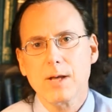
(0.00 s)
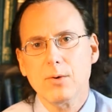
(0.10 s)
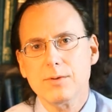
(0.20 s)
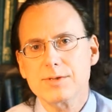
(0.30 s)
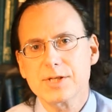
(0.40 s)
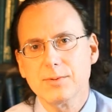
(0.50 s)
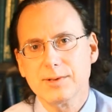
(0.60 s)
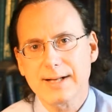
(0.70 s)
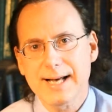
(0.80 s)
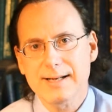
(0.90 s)
also
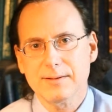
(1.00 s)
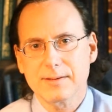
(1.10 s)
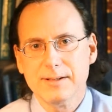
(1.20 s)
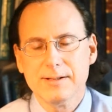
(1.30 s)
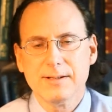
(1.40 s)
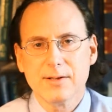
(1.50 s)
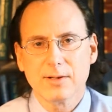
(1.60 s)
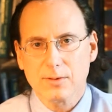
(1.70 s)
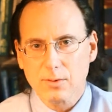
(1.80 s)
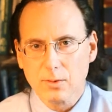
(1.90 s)
allowed
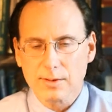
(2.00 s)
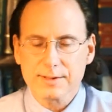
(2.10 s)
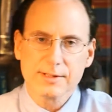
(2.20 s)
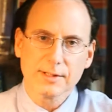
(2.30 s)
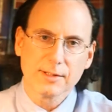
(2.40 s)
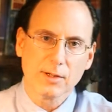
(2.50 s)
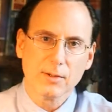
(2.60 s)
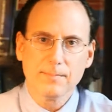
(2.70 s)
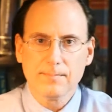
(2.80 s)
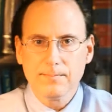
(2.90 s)
the court to
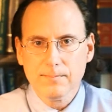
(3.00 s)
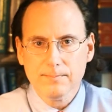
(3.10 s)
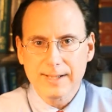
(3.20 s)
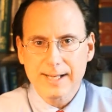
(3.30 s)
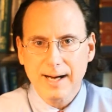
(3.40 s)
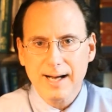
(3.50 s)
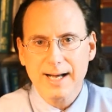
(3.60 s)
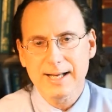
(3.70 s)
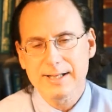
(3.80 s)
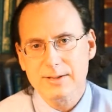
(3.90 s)
go
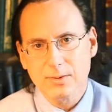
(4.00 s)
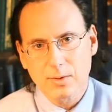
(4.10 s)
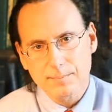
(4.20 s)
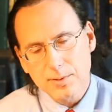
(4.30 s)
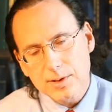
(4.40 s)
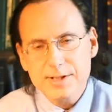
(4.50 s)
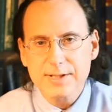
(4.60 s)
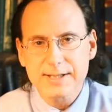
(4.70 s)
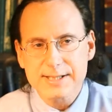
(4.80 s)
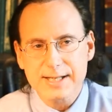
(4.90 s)
behind or push
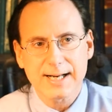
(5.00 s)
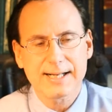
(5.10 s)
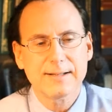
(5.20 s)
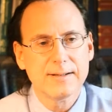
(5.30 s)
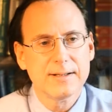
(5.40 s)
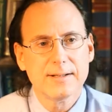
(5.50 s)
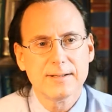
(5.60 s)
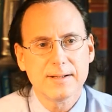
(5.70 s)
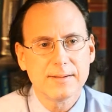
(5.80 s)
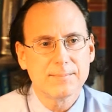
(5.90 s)
to the side
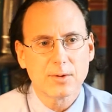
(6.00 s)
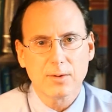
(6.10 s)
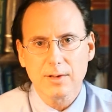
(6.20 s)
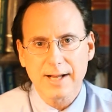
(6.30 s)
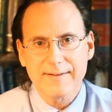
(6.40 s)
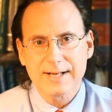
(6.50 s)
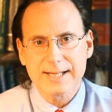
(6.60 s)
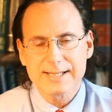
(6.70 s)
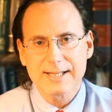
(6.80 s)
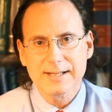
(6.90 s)
the parole
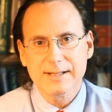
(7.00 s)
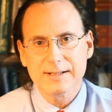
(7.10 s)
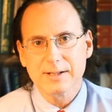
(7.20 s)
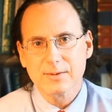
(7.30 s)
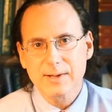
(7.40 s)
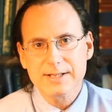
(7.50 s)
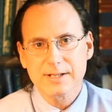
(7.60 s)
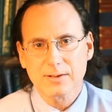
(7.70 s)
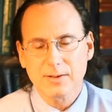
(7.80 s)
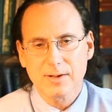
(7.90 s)
evidence and the
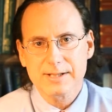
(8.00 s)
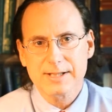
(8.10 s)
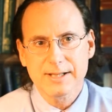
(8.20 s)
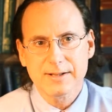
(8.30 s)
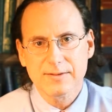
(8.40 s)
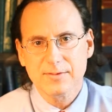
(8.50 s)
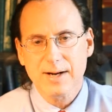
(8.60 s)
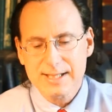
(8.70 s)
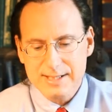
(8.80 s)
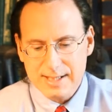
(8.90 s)
integration clause in the
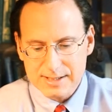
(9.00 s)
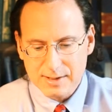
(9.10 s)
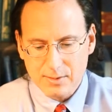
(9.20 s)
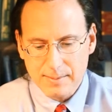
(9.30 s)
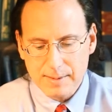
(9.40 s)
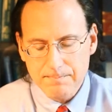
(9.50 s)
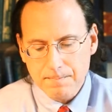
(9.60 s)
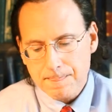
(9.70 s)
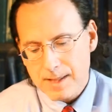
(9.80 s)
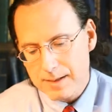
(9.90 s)
franchise agreement.
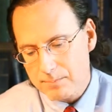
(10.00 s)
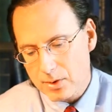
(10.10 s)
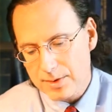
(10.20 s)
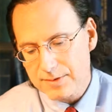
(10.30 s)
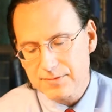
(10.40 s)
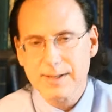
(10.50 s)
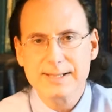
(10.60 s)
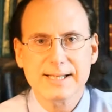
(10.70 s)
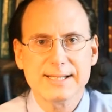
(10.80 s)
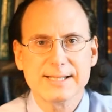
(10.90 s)
And part of the
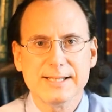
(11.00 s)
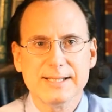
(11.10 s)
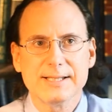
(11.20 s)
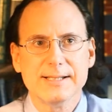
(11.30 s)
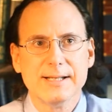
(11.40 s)
franchisee's